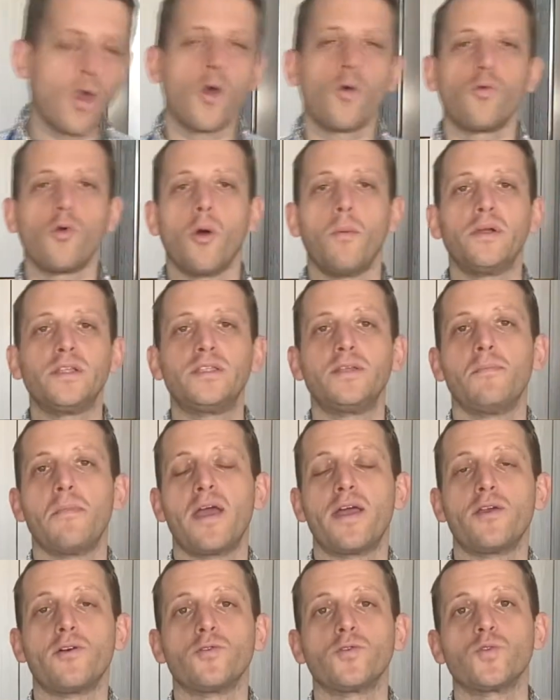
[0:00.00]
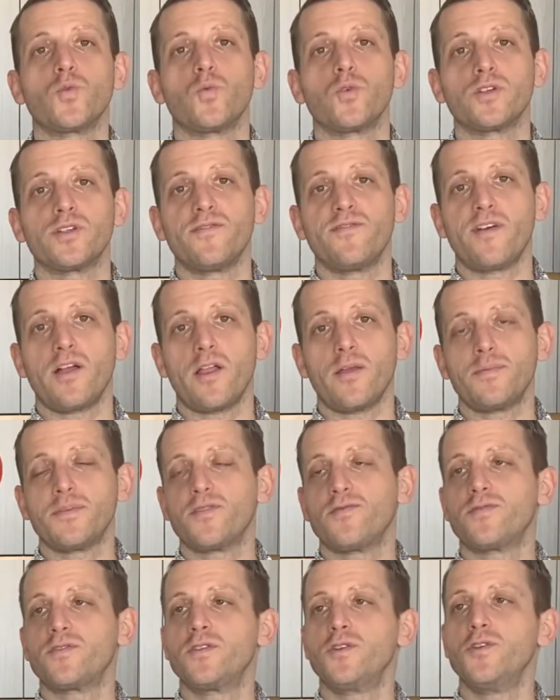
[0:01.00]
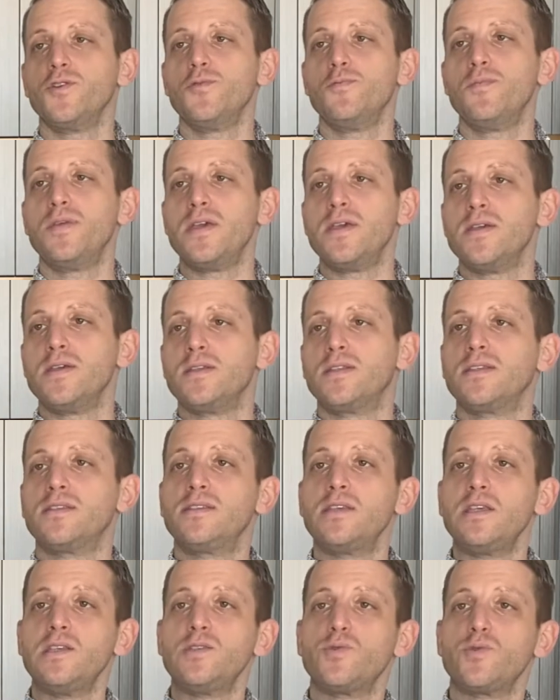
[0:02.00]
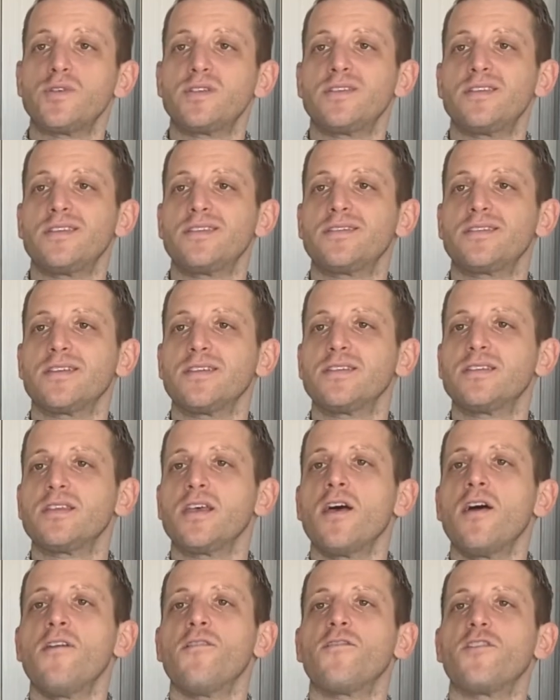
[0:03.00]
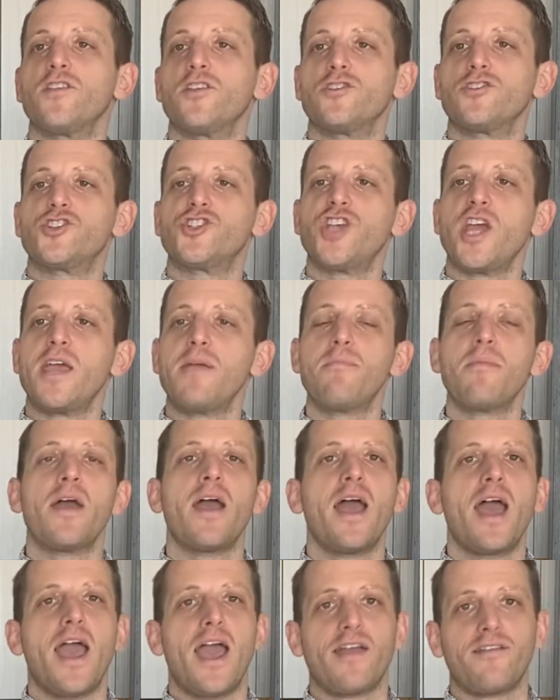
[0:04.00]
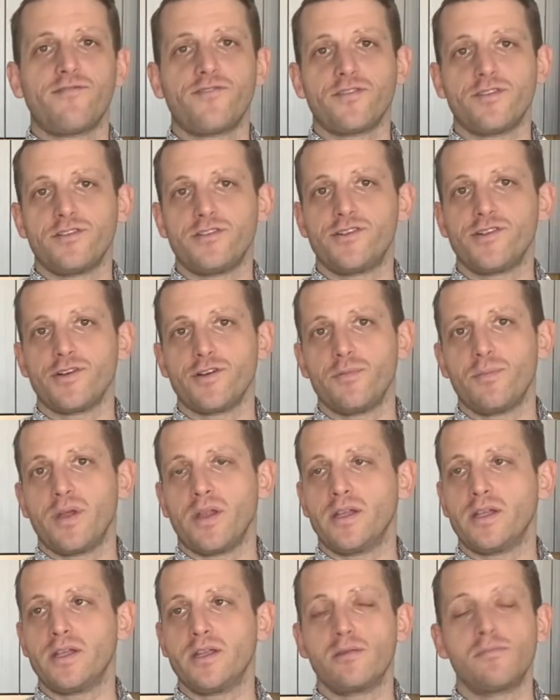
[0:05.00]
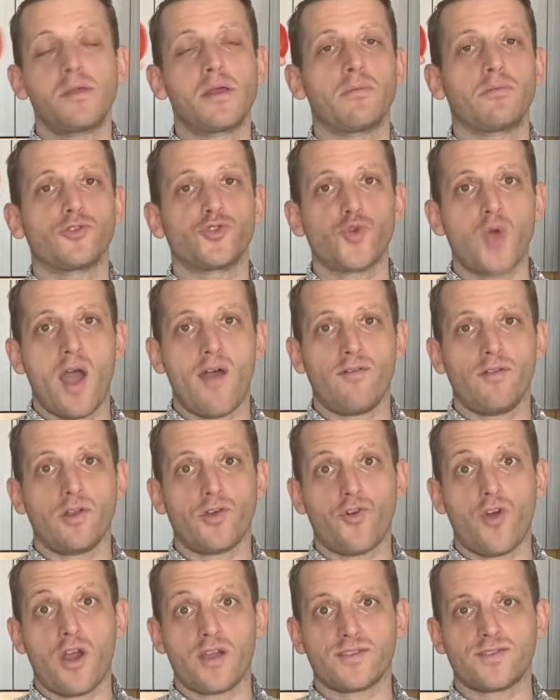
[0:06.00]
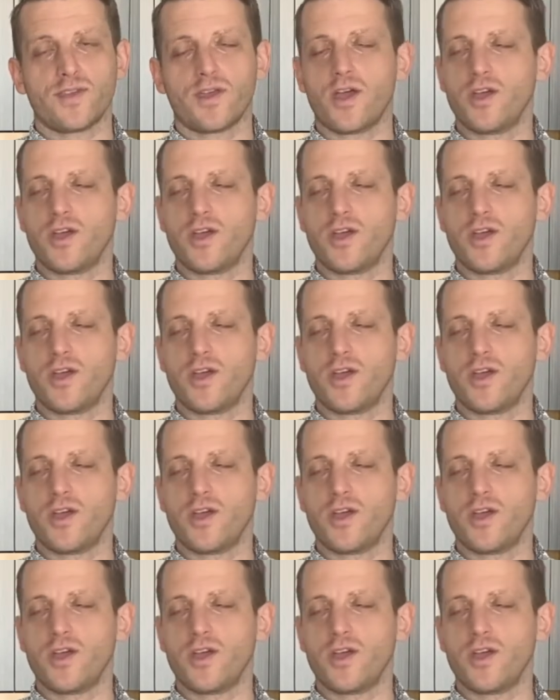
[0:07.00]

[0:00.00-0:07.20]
Roma tomatoes were developed to be disease resistant for their shape and for their durability to be able to travel across the